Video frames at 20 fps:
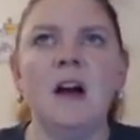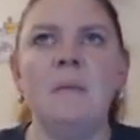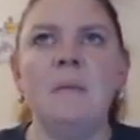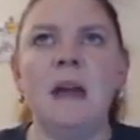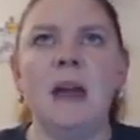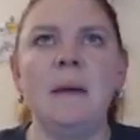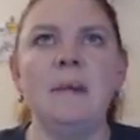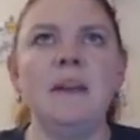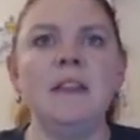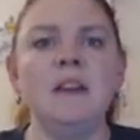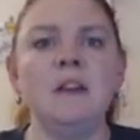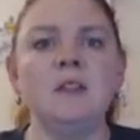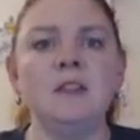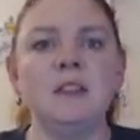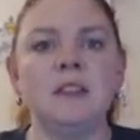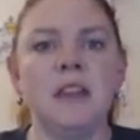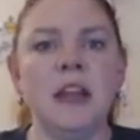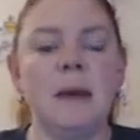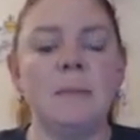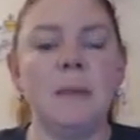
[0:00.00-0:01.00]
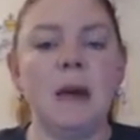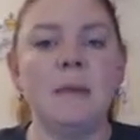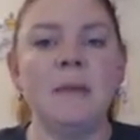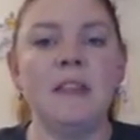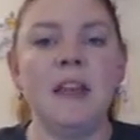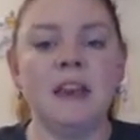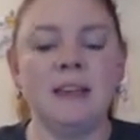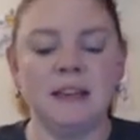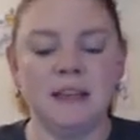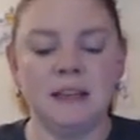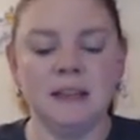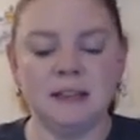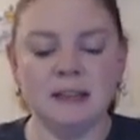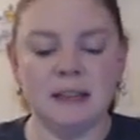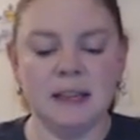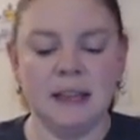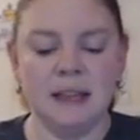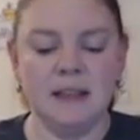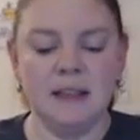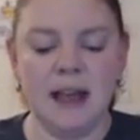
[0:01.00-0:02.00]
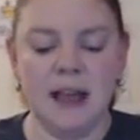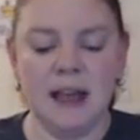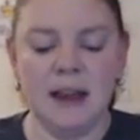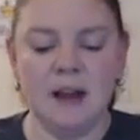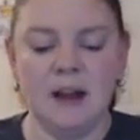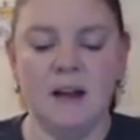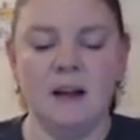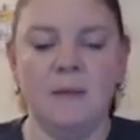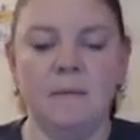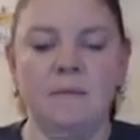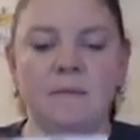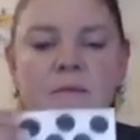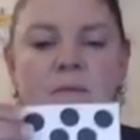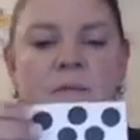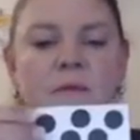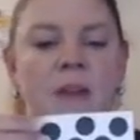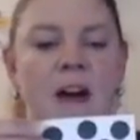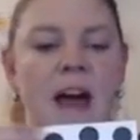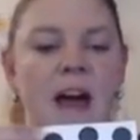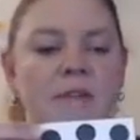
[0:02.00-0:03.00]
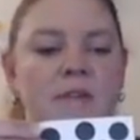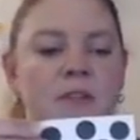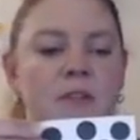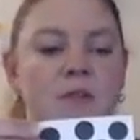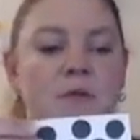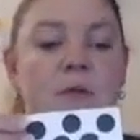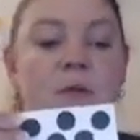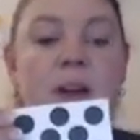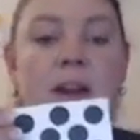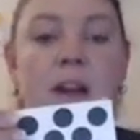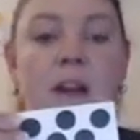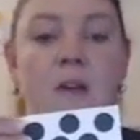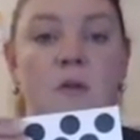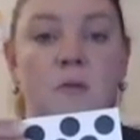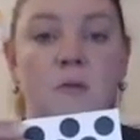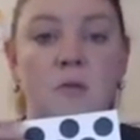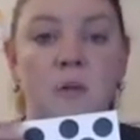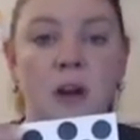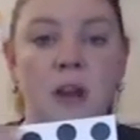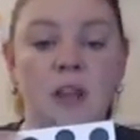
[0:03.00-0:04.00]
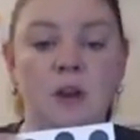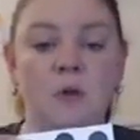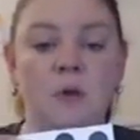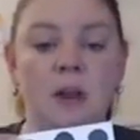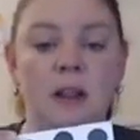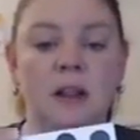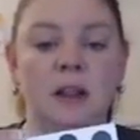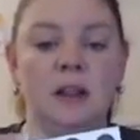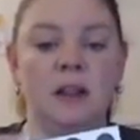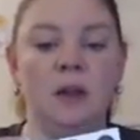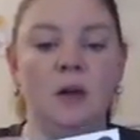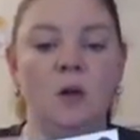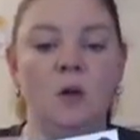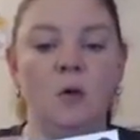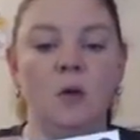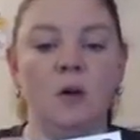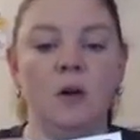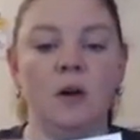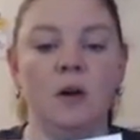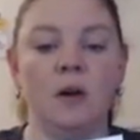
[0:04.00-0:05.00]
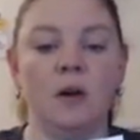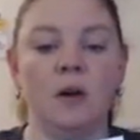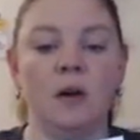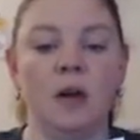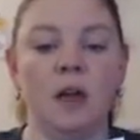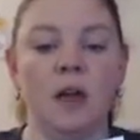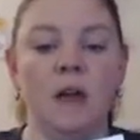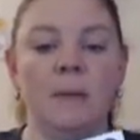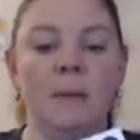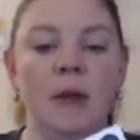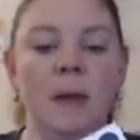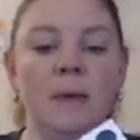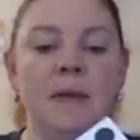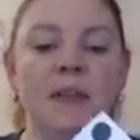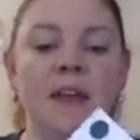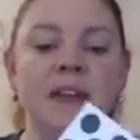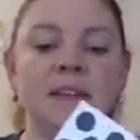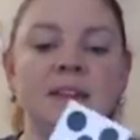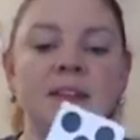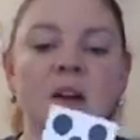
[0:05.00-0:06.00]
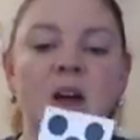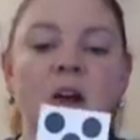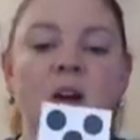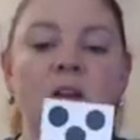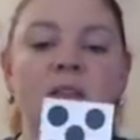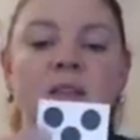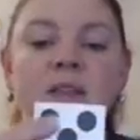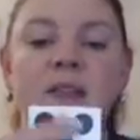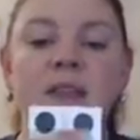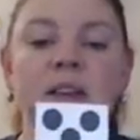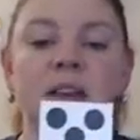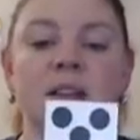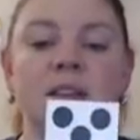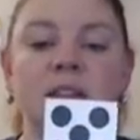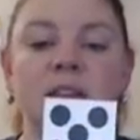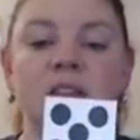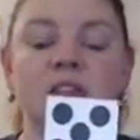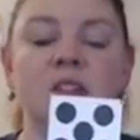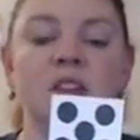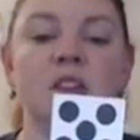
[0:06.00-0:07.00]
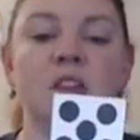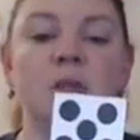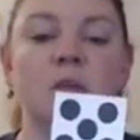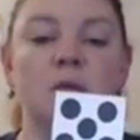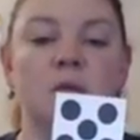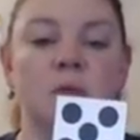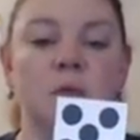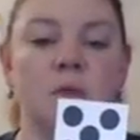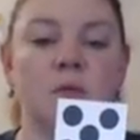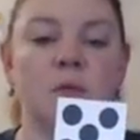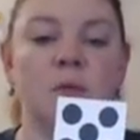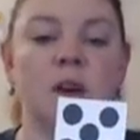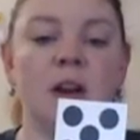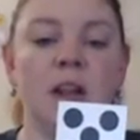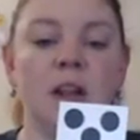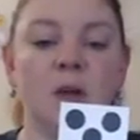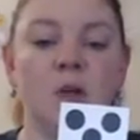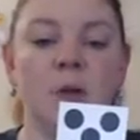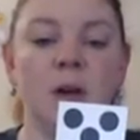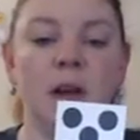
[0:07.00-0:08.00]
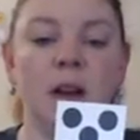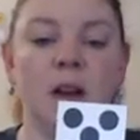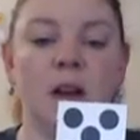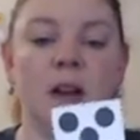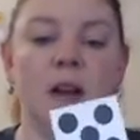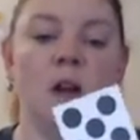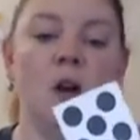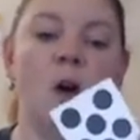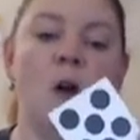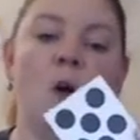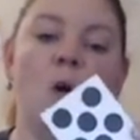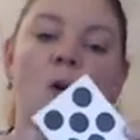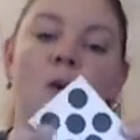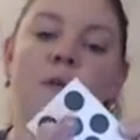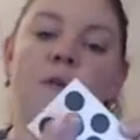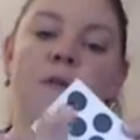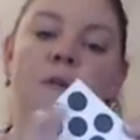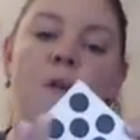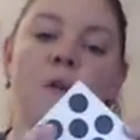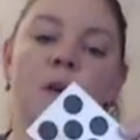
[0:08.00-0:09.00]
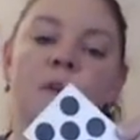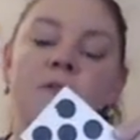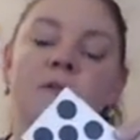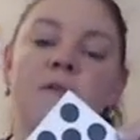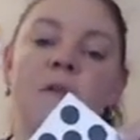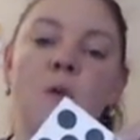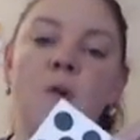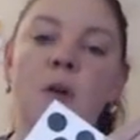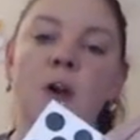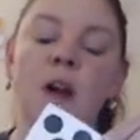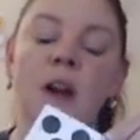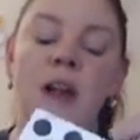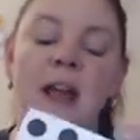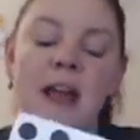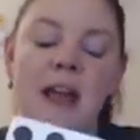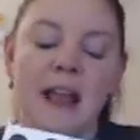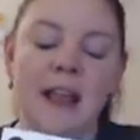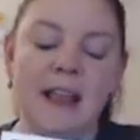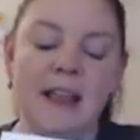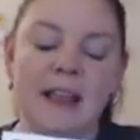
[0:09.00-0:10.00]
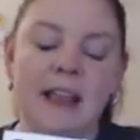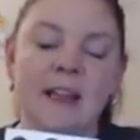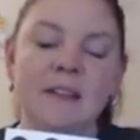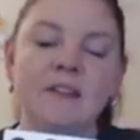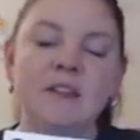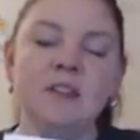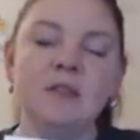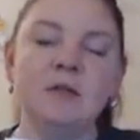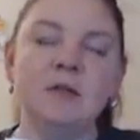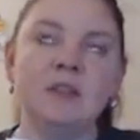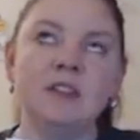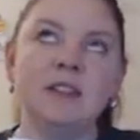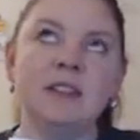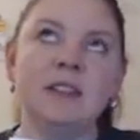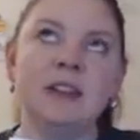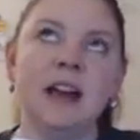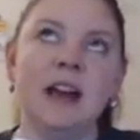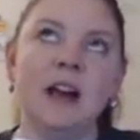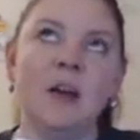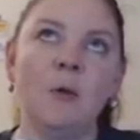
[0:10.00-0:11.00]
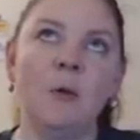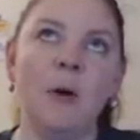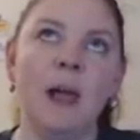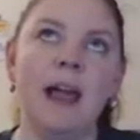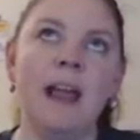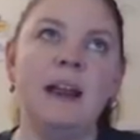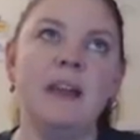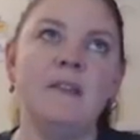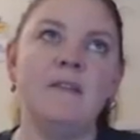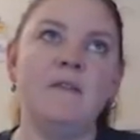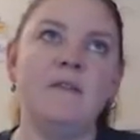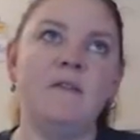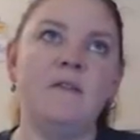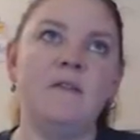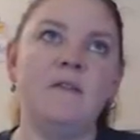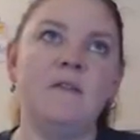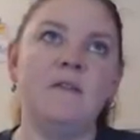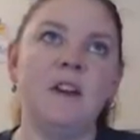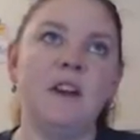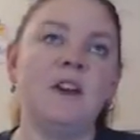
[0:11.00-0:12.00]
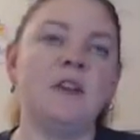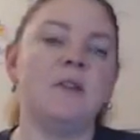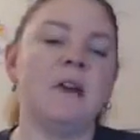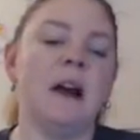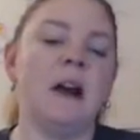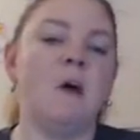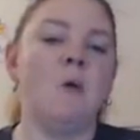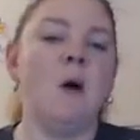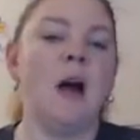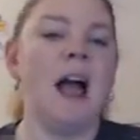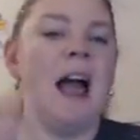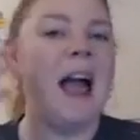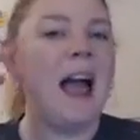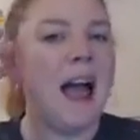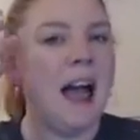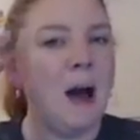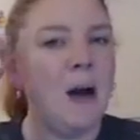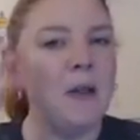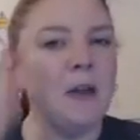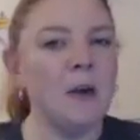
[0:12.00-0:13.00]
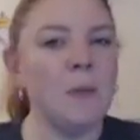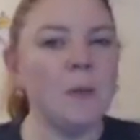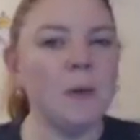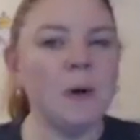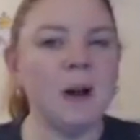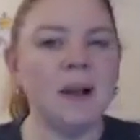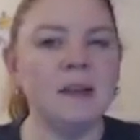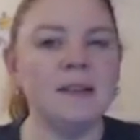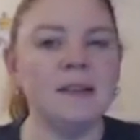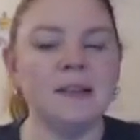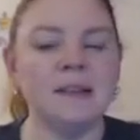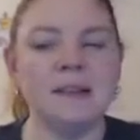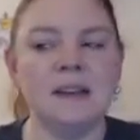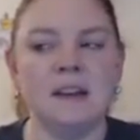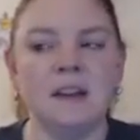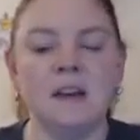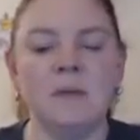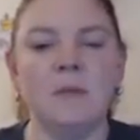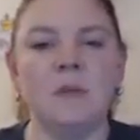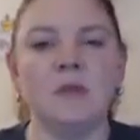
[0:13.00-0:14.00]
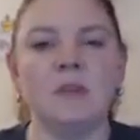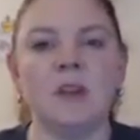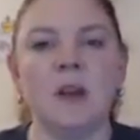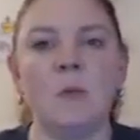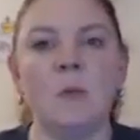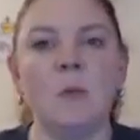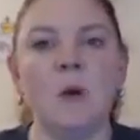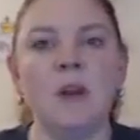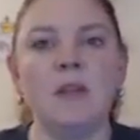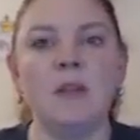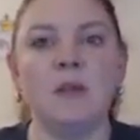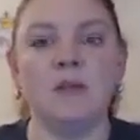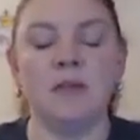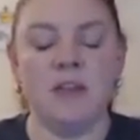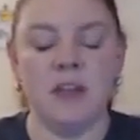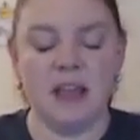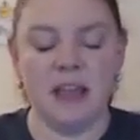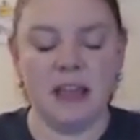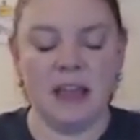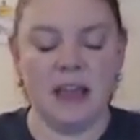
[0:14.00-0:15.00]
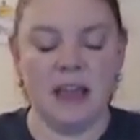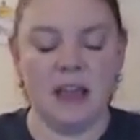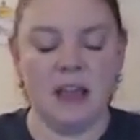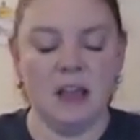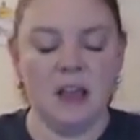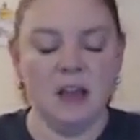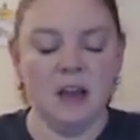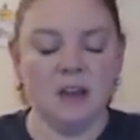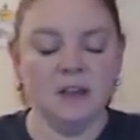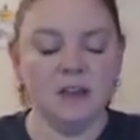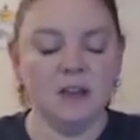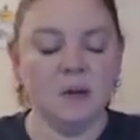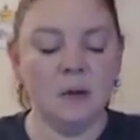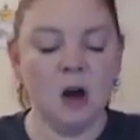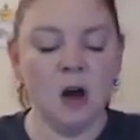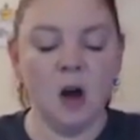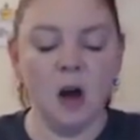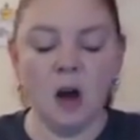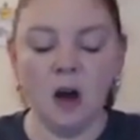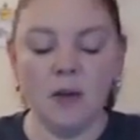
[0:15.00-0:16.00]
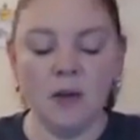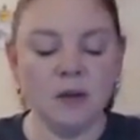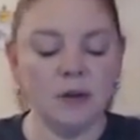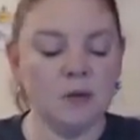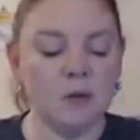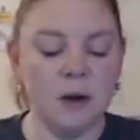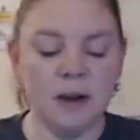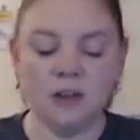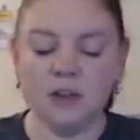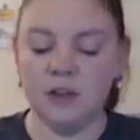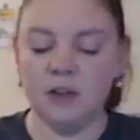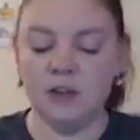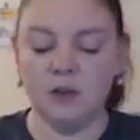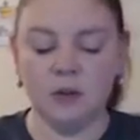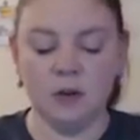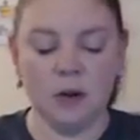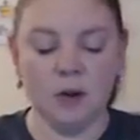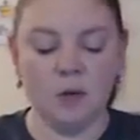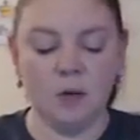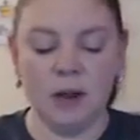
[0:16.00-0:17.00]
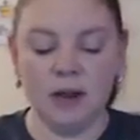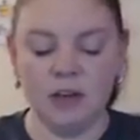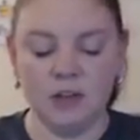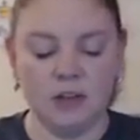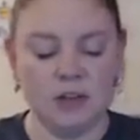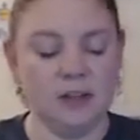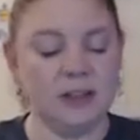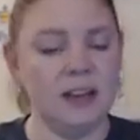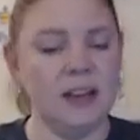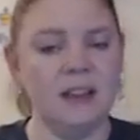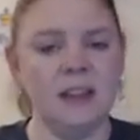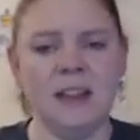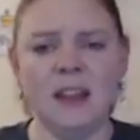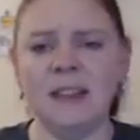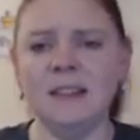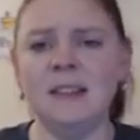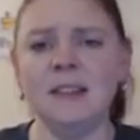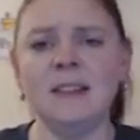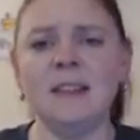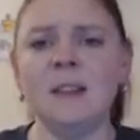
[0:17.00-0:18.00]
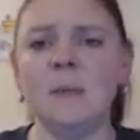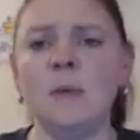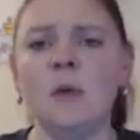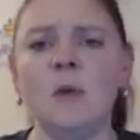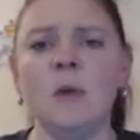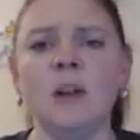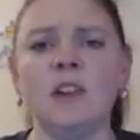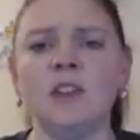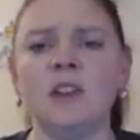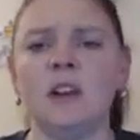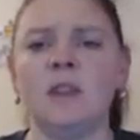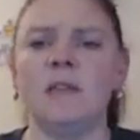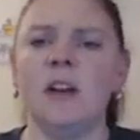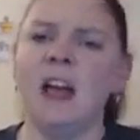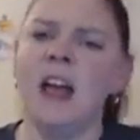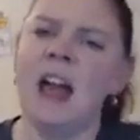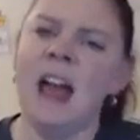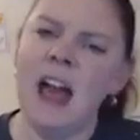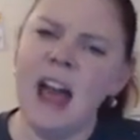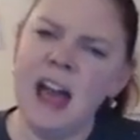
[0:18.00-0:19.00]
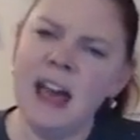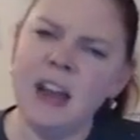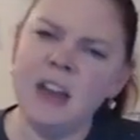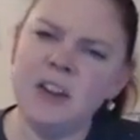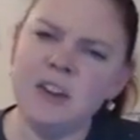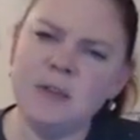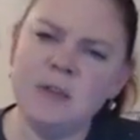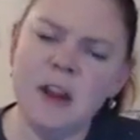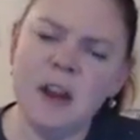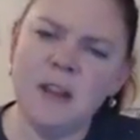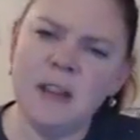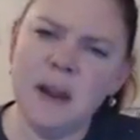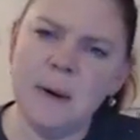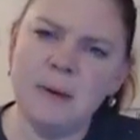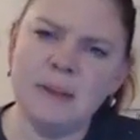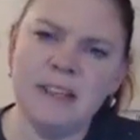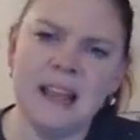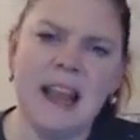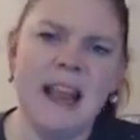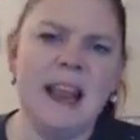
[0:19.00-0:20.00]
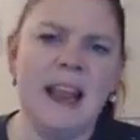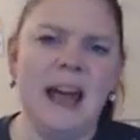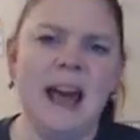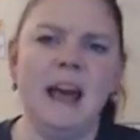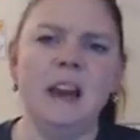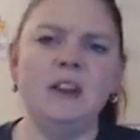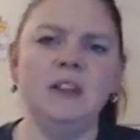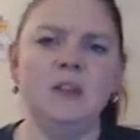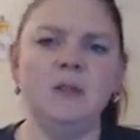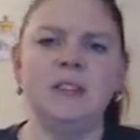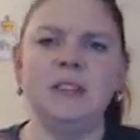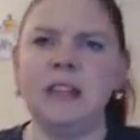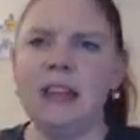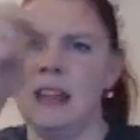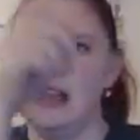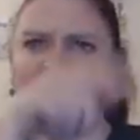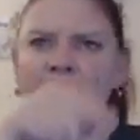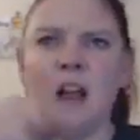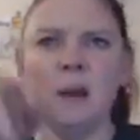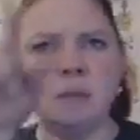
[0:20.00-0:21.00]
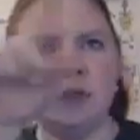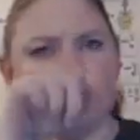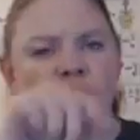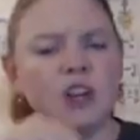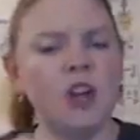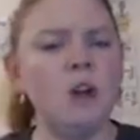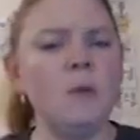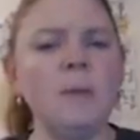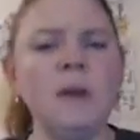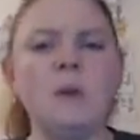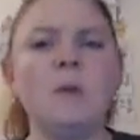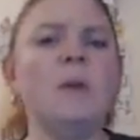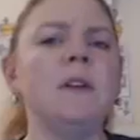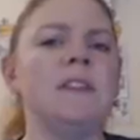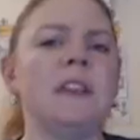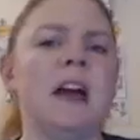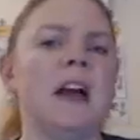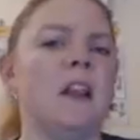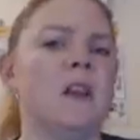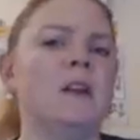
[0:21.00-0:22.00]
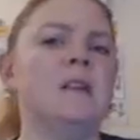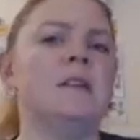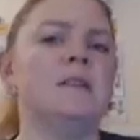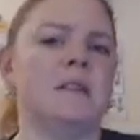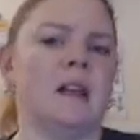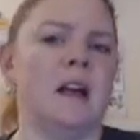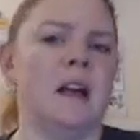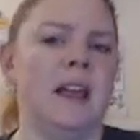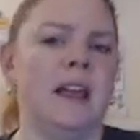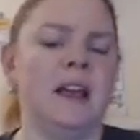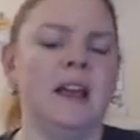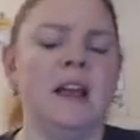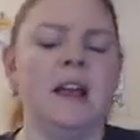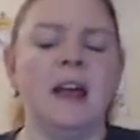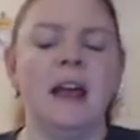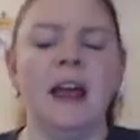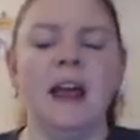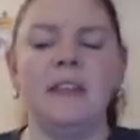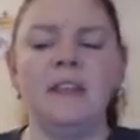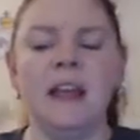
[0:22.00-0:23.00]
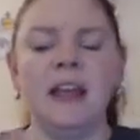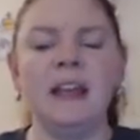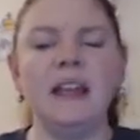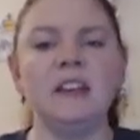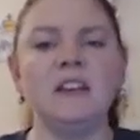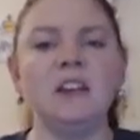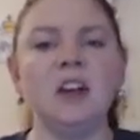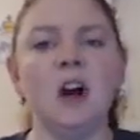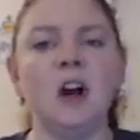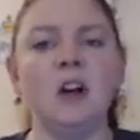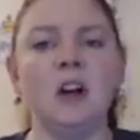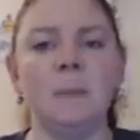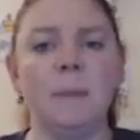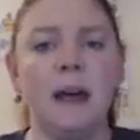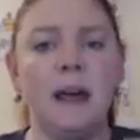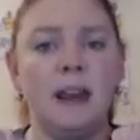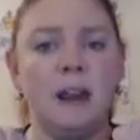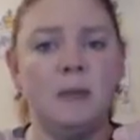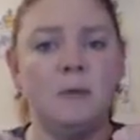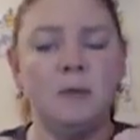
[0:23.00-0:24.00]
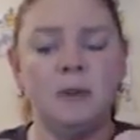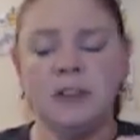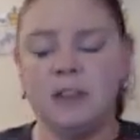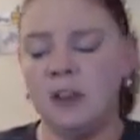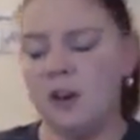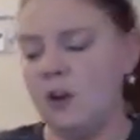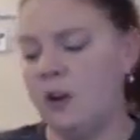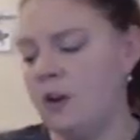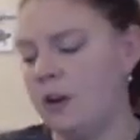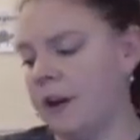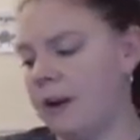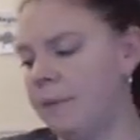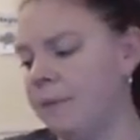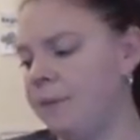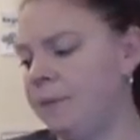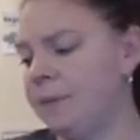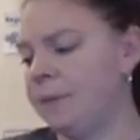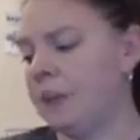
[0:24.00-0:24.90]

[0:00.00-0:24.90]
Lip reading: Maybe they did see that 5 and 3 really quickly, or maybe they saw 6 and 2 really quickly, or 4 and 4. It gives you just a way to figure out how they're processing numbers and what they're thinking. So all those questions are good questions. And it's a simple question of, how did you know that was 8? How did you see it? Come show me what that looks like. And they can talk about it with the card.